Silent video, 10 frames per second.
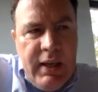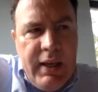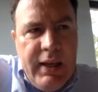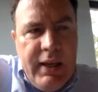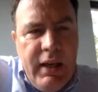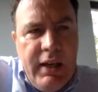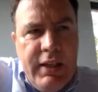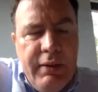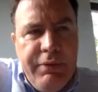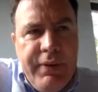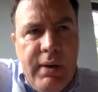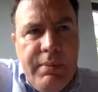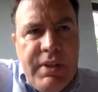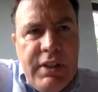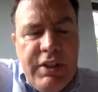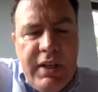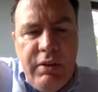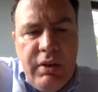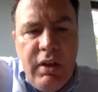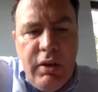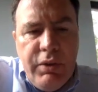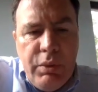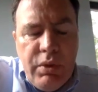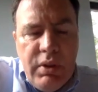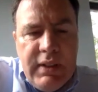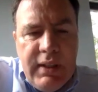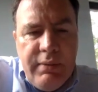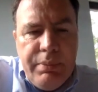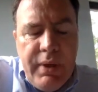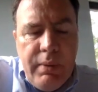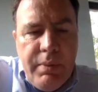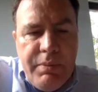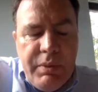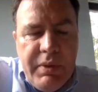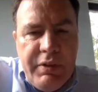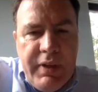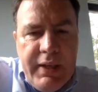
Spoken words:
I think farmers in general all over the world have problems with